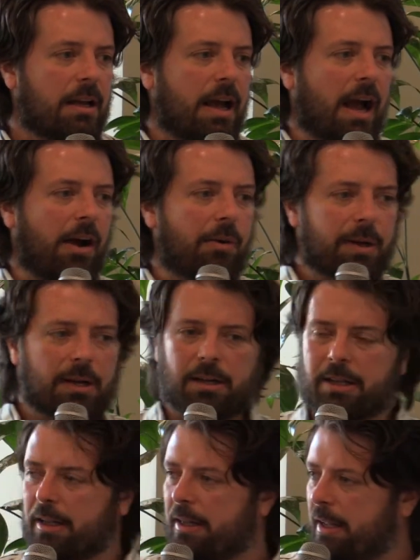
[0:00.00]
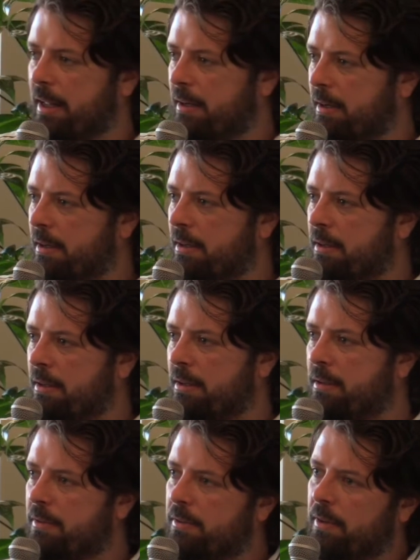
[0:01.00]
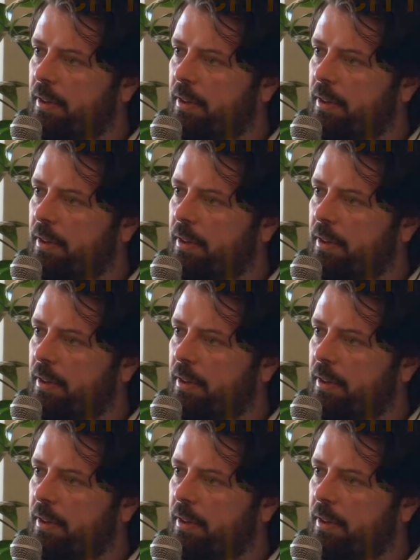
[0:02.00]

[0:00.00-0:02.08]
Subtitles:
How are we going to get in to